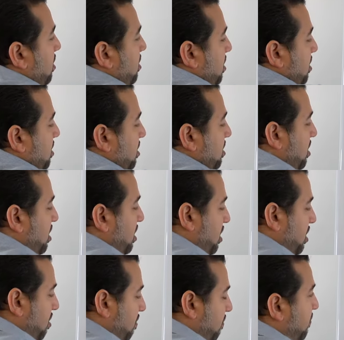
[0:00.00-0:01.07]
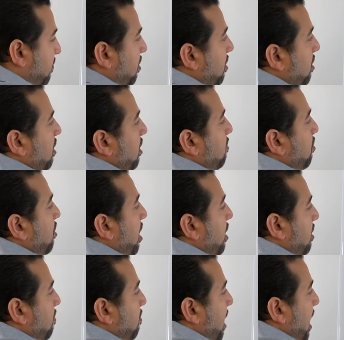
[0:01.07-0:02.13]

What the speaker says: to seed or a product